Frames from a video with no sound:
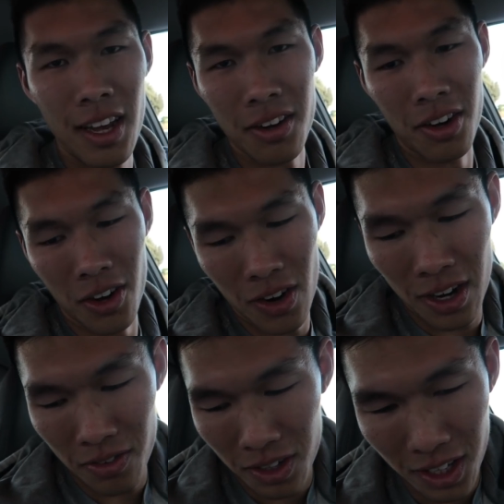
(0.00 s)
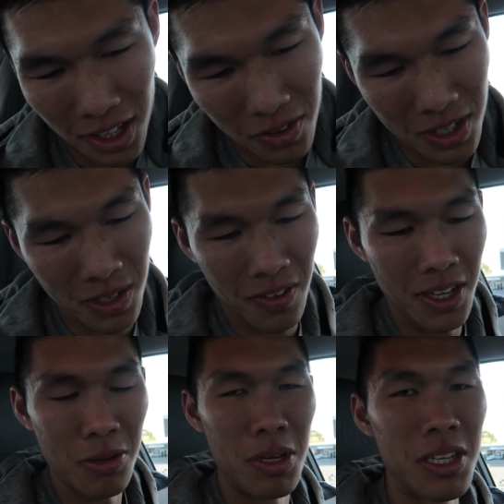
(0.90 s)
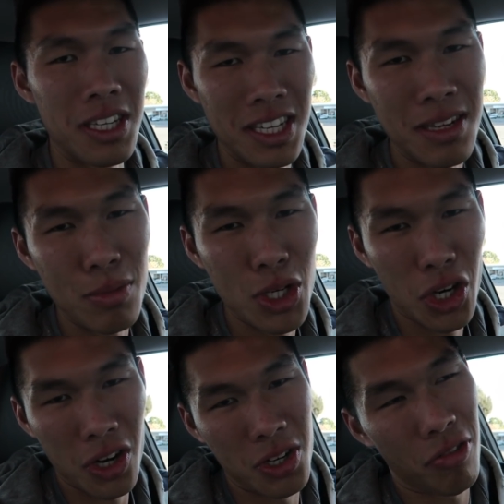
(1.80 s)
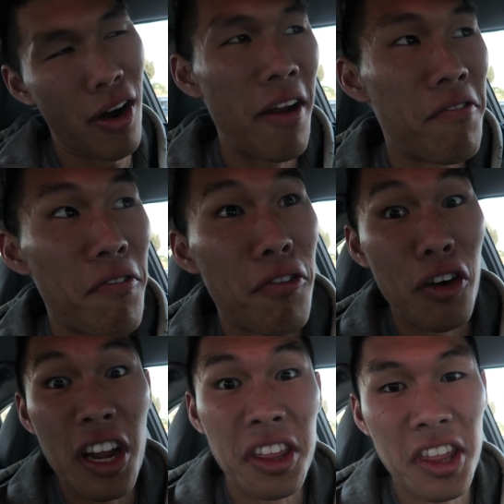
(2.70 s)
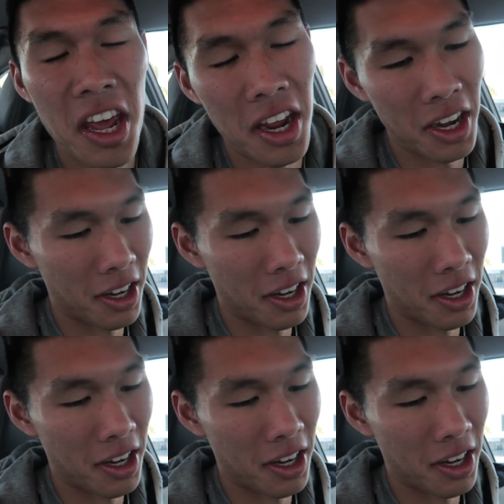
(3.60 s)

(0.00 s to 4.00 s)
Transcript: I don't know. I don't really like going to the vet too much because they seem to charge for everything.